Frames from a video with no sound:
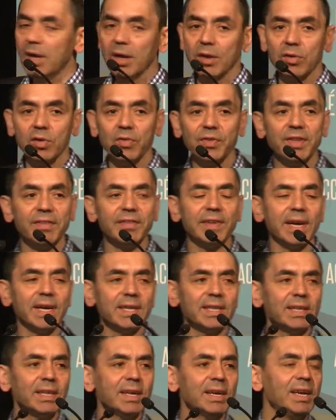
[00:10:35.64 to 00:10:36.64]
So we
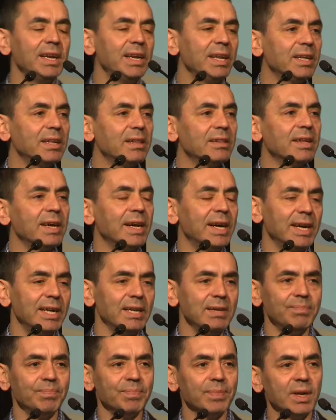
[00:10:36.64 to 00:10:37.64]
started a clinical
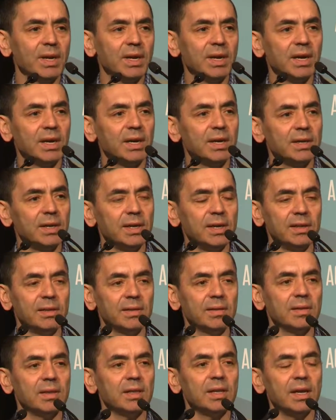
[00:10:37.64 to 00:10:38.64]
trial
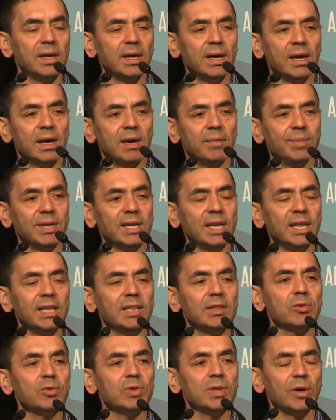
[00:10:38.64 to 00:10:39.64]
in beginning
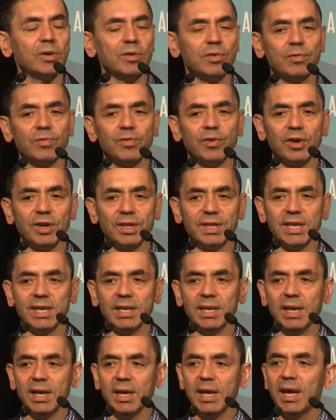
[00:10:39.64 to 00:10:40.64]
2014,
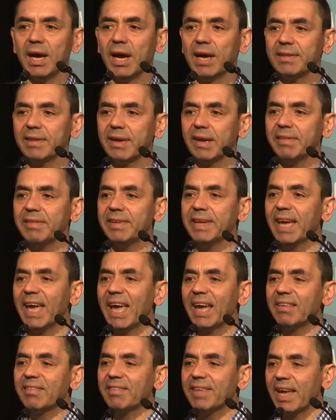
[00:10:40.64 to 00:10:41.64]
addressing
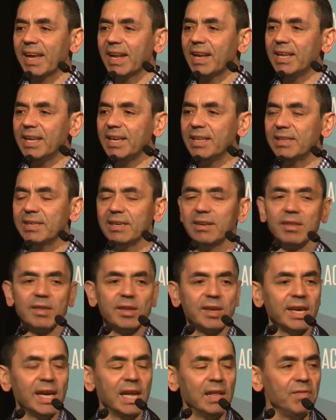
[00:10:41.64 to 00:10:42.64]
exactly this.
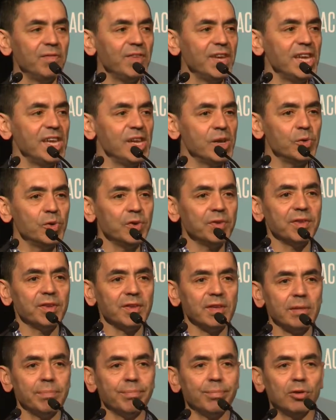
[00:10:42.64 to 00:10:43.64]
Can we use this
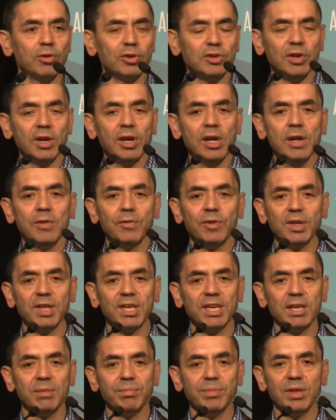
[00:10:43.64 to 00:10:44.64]
approach for
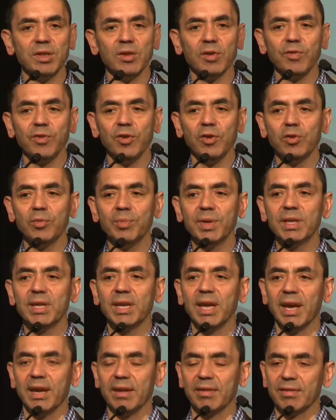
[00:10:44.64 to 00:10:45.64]
treatment of human
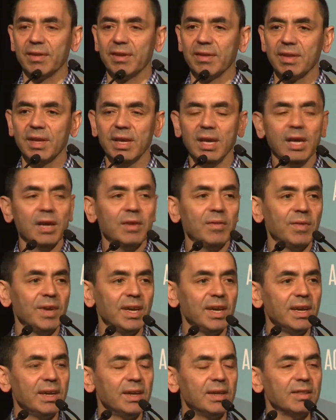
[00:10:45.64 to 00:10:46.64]
cancers?
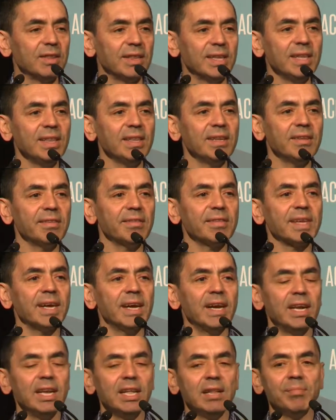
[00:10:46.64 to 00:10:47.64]
We did this
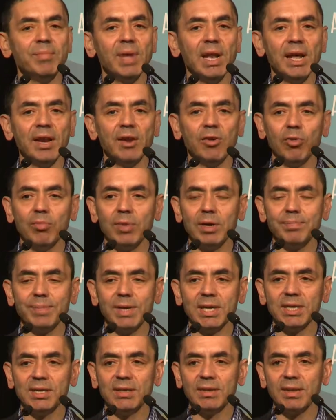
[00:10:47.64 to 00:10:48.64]
trial in melanoma
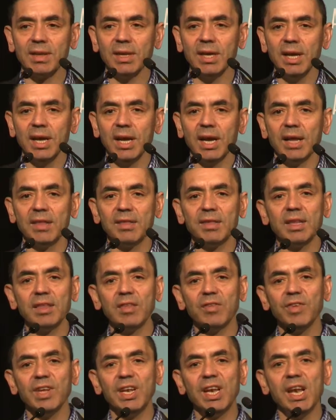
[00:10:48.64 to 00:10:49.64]
patients, and
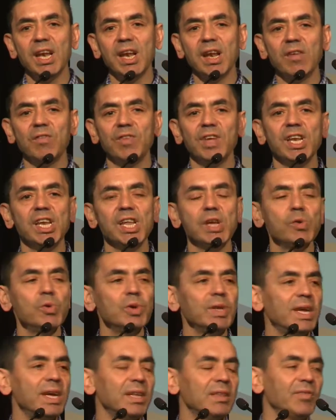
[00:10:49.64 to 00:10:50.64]
since we knew
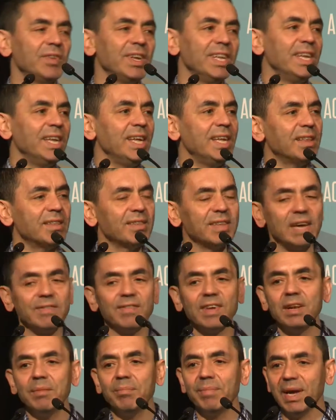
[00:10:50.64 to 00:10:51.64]
that we need
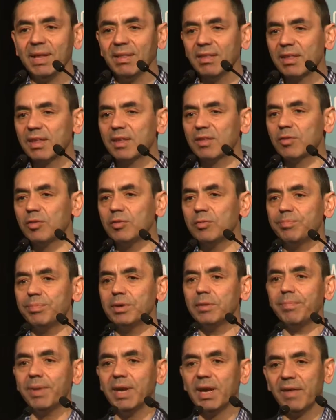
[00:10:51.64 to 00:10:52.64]
several months to
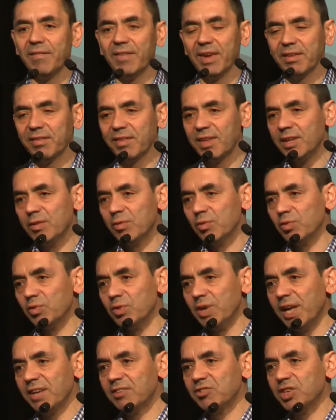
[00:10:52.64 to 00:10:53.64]
prepare a vaccine, to do
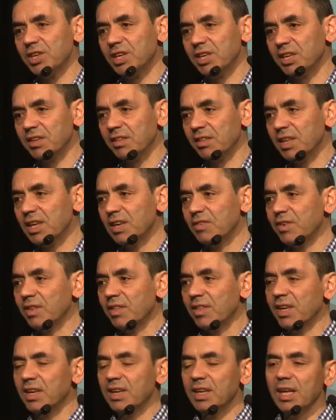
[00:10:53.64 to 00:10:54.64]
next generation
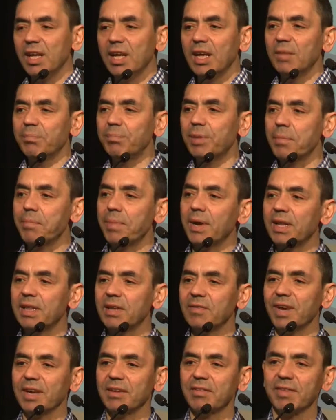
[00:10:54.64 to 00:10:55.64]
sequencing, prepare the
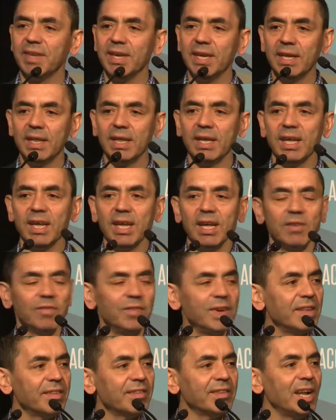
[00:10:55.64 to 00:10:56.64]
vaccine,
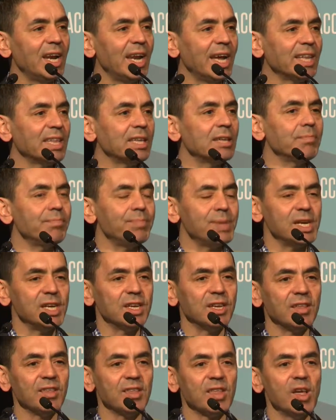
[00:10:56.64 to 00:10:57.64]
we selected
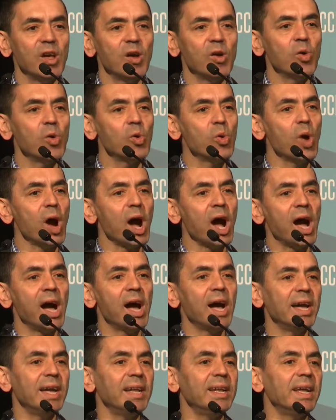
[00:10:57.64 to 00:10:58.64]
patients who
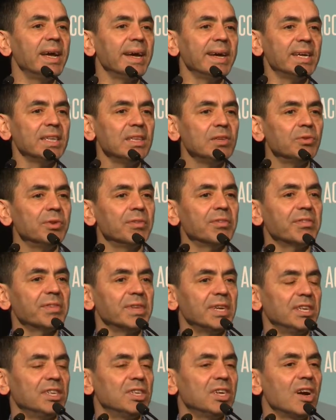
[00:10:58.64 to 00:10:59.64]
are in the adjuvant
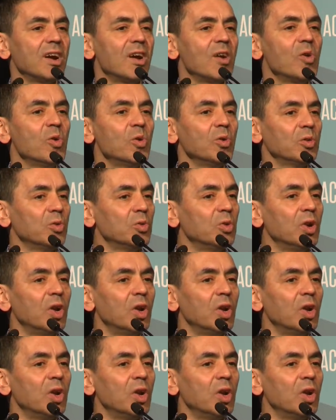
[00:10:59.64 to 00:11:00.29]
stage, who do